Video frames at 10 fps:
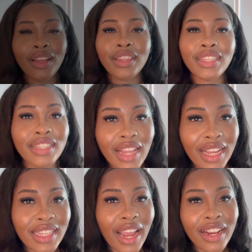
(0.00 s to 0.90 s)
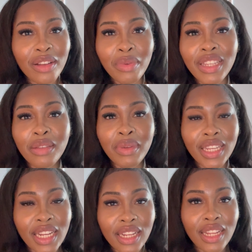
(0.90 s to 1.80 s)
This next item is a
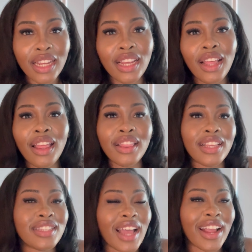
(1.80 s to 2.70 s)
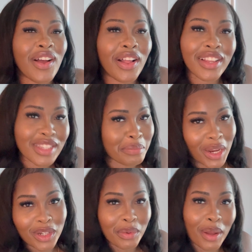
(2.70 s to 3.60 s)
bikini. This, I call it
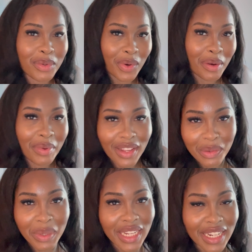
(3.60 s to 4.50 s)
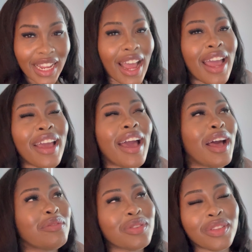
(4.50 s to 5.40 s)
SpongeBob SquarePants bikini. I
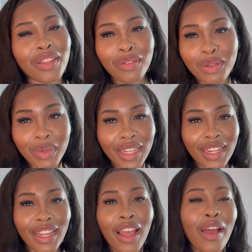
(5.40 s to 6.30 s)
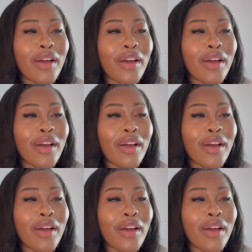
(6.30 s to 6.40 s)
absolutely love this bikini.